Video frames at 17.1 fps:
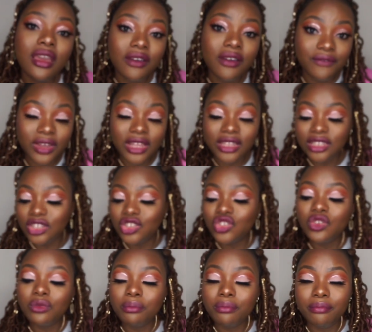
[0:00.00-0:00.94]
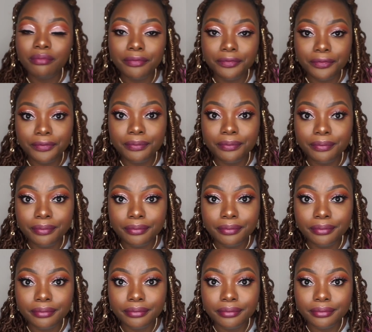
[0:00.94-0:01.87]
foundation
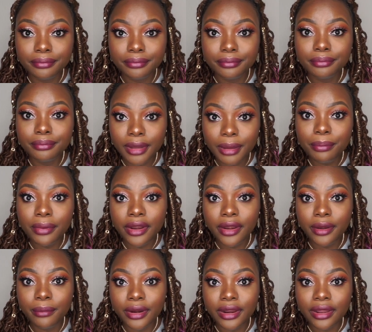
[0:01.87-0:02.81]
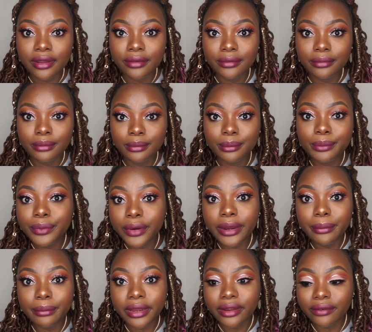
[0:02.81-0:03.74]
by Primark,
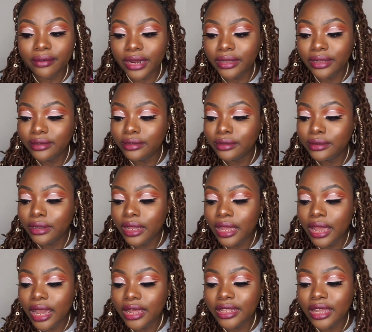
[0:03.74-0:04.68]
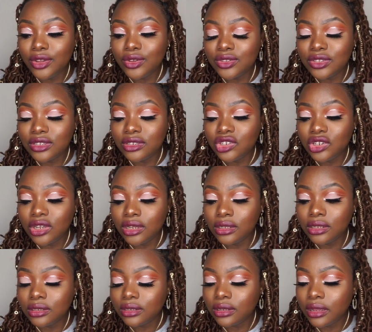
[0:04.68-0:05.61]
right? And I use the
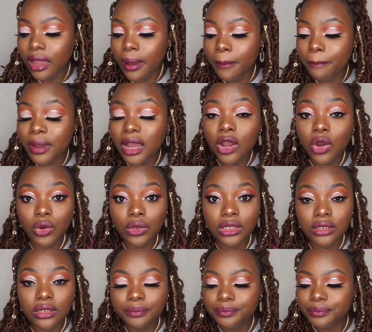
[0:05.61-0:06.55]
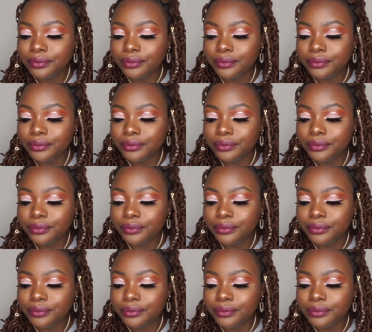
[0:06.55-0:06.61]
shade Amber Honey,